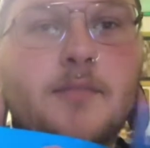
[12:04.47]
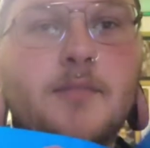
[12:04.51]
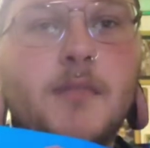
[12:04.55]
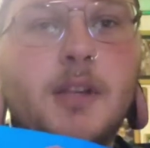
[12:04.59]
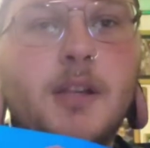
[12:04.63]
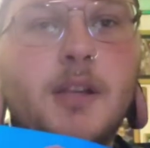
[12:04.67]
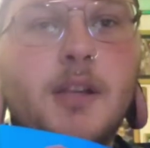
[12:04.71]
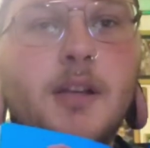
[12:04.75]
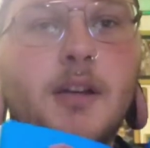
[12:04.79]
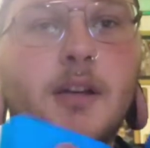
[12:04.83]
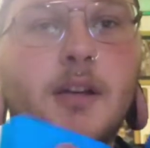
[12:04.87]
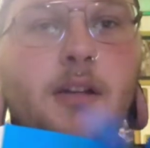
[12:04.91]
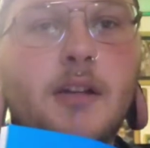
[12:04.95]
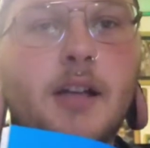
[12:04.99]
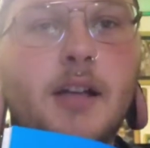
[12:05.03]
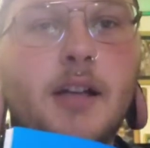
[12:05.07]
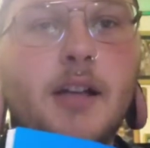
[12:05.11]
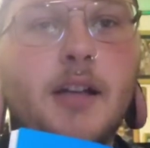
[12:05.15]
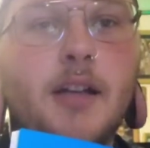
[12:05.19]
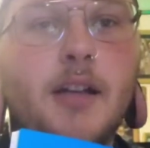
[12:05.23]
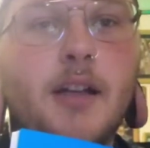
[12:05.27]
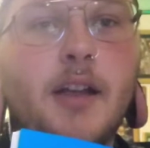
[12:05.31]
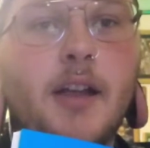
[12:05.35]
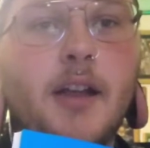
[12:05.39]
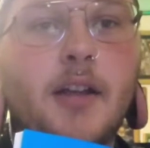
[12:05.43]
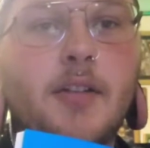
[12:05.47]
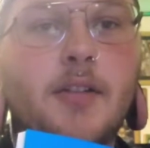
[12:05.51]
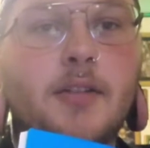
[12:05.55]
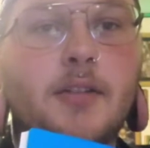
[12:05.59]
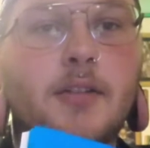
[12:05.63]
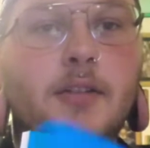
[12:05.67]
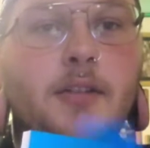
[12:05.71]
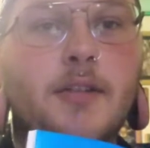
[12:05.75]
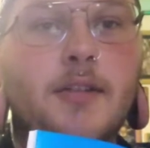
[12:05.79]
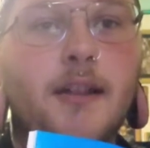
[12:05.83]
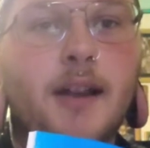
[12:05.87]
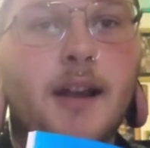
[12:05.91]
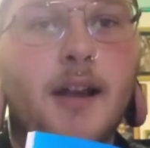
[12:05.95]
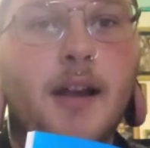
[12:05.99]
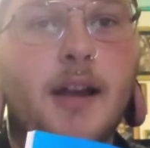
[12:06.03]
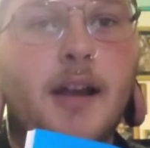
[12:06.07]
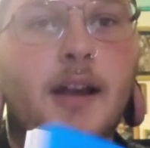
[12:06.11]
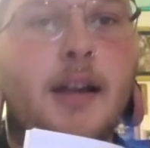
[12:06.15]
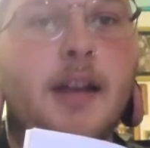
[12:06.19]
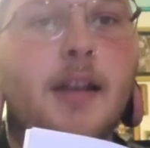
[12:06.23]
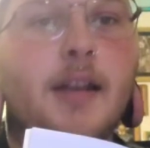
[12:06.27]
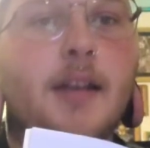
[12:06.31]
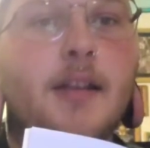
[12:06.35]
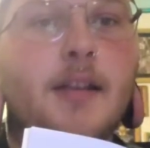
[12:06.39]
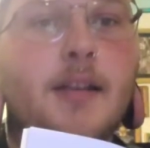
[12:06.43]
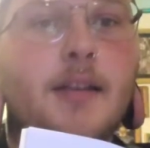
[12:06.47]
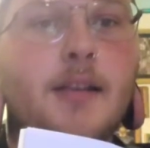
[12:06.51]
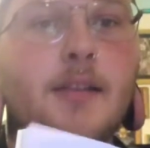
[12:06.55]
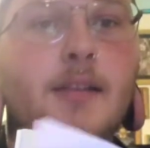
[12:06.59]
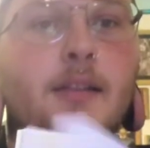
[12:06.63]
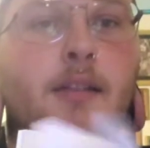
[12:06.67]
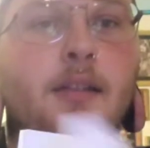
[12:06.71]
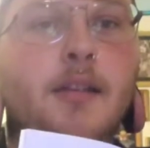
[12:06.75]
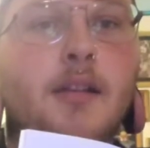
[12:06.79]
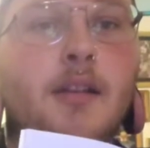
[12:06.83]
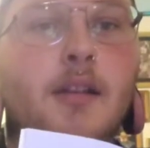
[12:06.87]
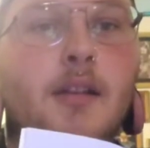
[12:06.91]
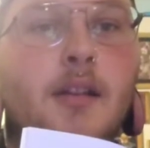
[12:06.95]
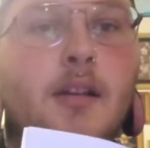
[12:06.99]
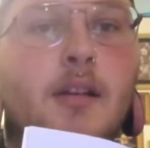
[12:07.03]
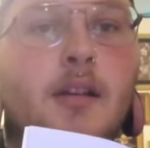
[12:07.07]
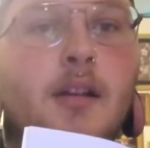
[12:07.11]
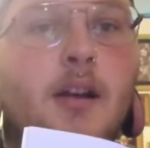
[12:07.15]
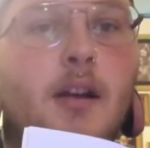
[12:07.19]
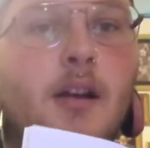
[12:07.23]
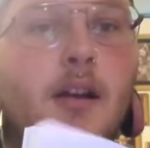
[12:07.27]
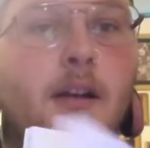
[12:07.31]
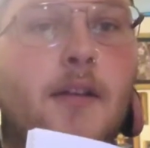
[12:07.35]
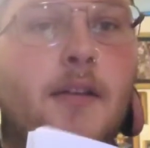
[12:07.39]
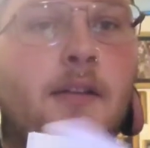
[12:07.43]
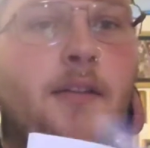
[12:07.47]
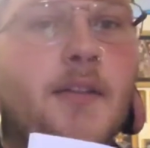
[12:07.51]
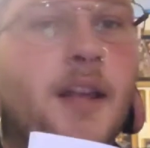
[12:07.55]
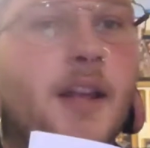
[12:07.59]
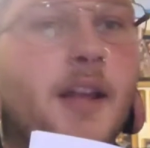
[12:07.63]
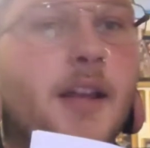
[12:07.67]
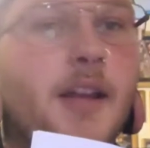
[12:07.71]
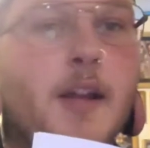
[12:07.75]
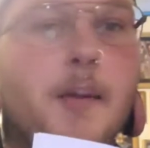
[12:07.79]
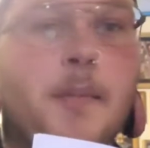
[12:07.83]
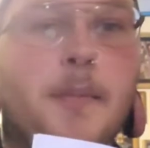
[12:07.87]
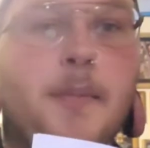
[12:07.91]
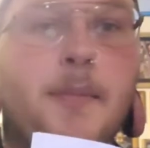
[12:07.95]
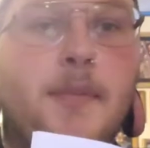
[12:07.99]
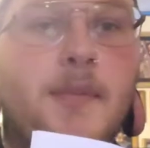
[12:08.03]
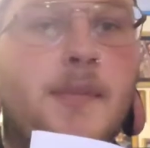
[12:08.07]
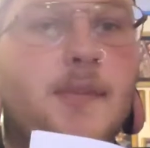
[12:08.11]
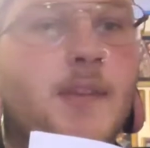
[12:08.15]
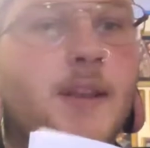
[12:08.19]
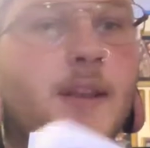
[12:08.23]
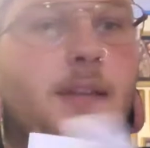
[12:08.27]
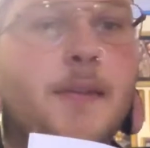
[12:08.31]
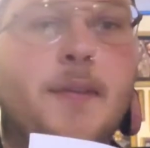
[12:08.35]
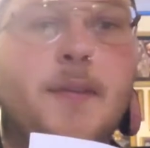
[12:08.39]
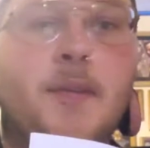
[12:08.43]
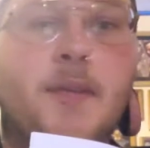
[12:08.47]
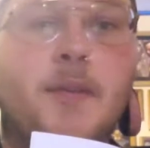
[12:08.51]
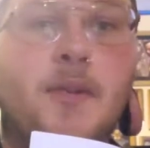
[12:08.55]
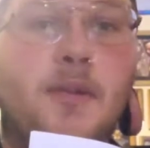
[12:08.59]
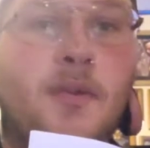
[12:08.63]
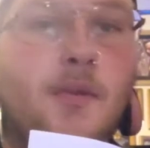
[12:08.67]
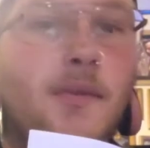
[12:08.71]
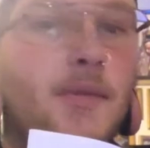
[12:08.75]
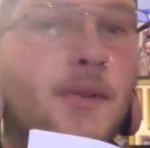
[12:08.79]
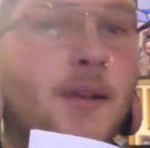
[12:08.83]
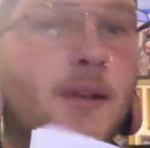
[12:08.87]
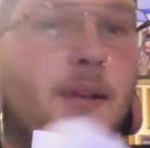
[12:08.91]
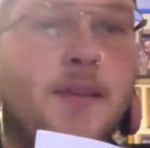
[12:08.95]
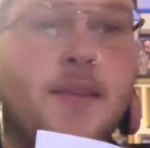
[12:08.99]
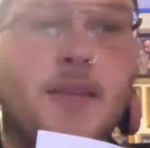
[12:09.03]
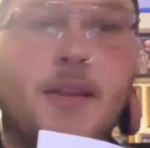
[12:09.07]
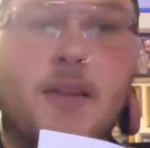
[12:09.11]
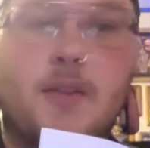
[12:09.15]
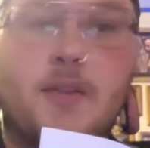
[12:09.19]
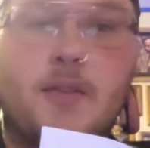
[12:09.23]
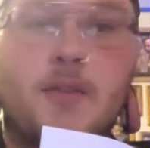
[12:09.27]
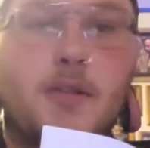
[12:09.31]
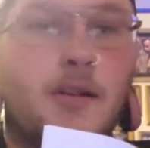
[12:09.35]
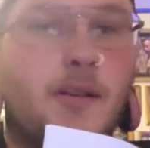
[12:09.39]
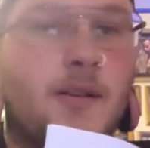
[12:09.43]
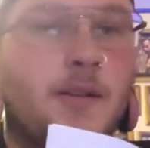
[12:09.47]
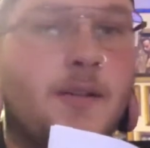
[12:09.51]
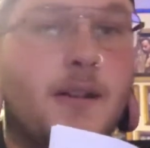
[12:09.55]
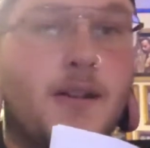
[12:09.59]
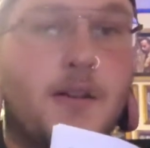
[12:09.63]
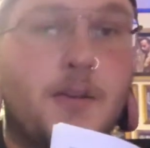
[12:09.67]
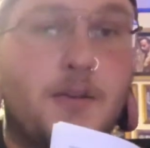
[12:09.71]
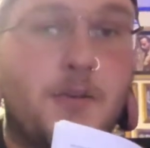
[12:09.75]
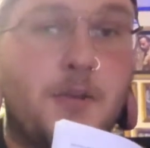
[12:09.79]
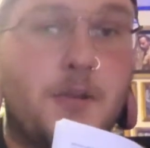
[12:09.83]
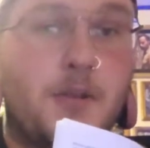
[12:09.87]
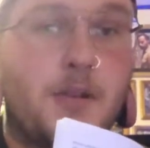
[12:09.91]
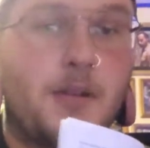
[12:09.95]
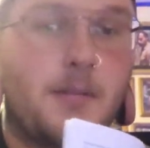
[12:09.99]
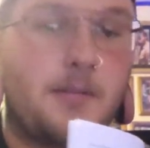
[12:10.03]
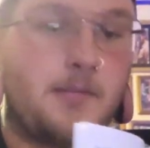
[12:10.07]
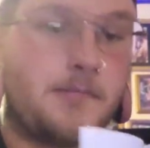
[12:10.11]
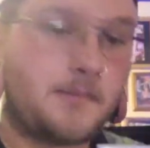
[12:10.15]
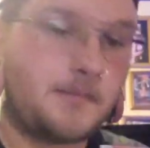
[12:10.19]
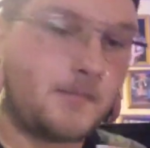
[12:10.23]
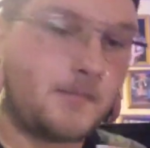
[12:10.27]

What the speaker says: You know, got your character designs, setups, stencils, etc., etc.